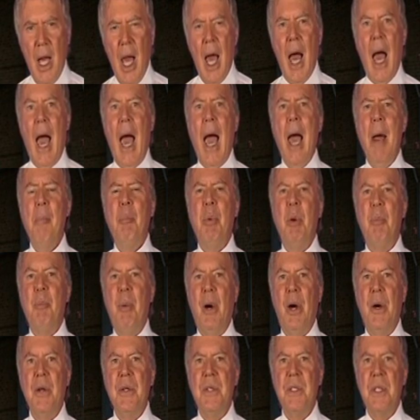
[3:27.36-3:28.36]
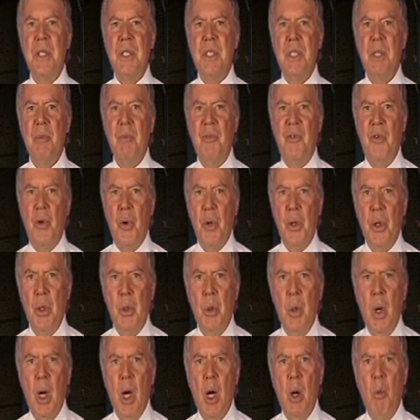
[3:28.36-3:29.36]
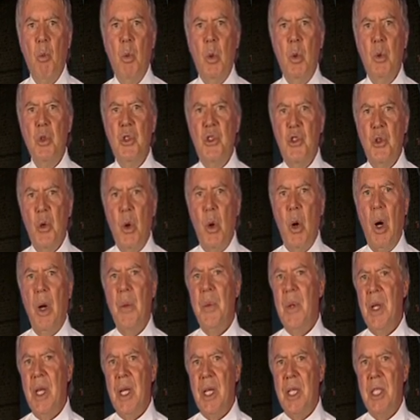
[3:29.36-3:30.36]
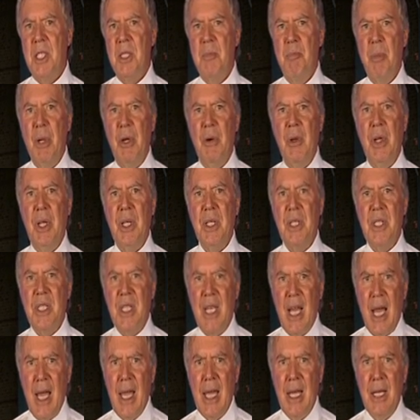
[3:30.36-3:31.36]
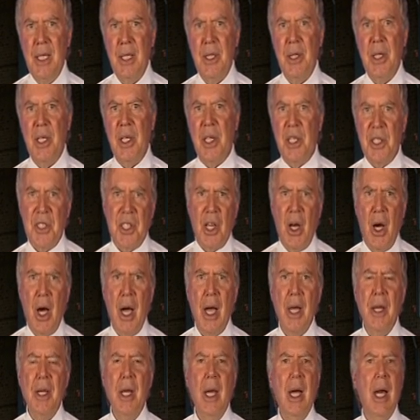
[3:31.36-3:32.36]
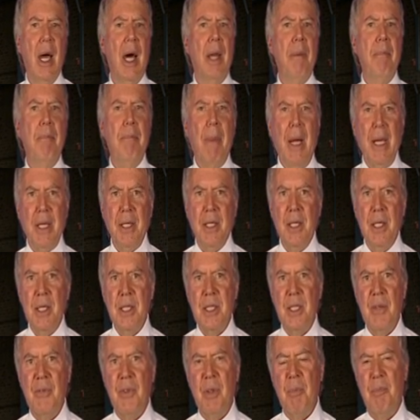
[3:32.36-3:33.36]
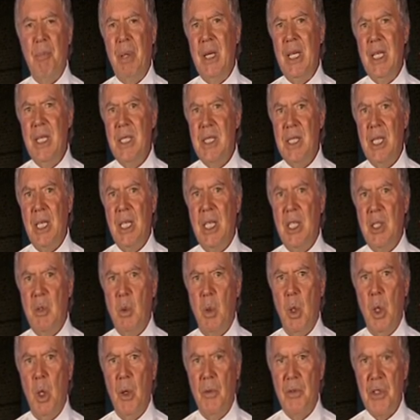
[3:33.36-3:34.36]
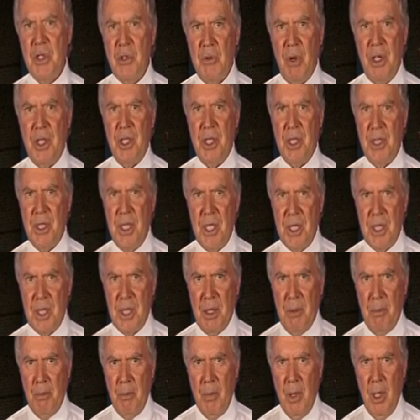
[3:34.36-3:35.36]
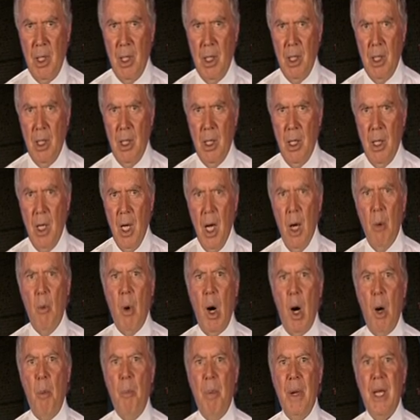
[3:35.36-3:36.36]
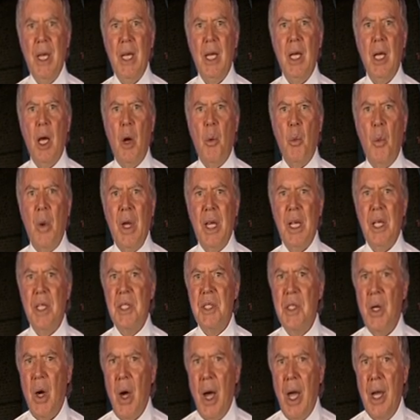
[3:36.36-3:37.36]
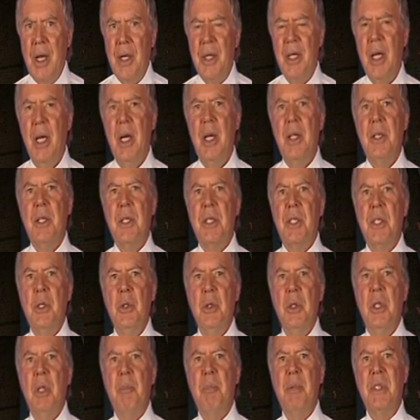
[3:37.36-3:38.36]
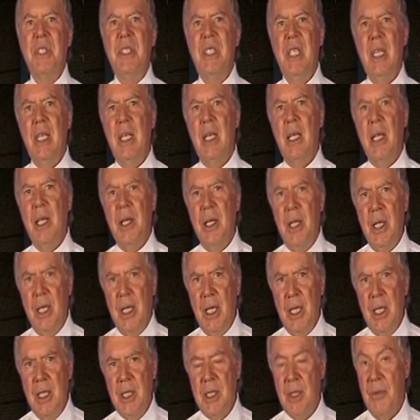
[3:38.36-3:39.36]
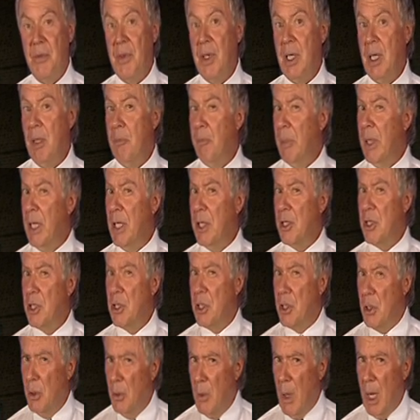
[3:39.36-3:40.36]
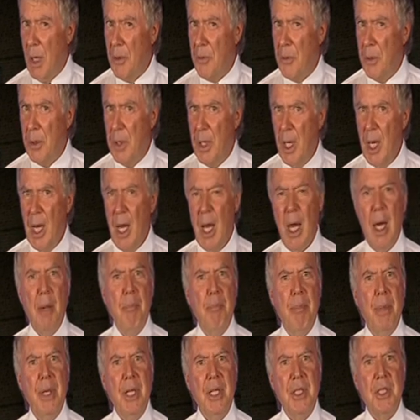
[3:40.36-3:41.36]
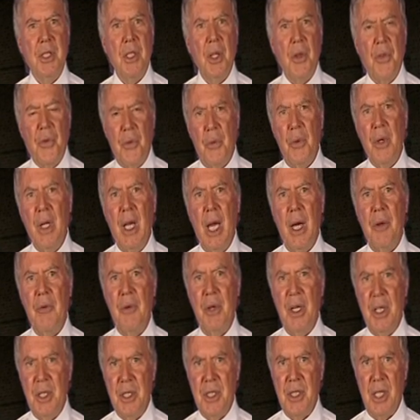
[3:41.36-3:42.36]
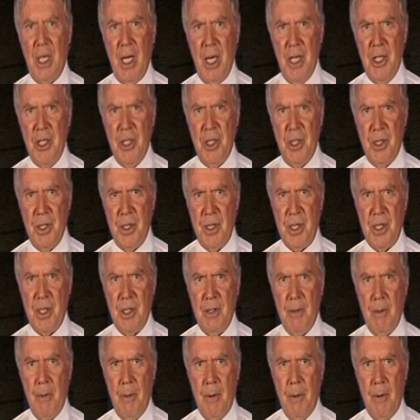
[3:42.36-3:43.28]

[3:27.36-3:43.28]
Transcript: Our proposed system for you will draw on the experience gained in the design and maintenance of the PC-12 stretcher system, while being redesigned to suit the particular needs of the Beech 200 and Beech 300 installations.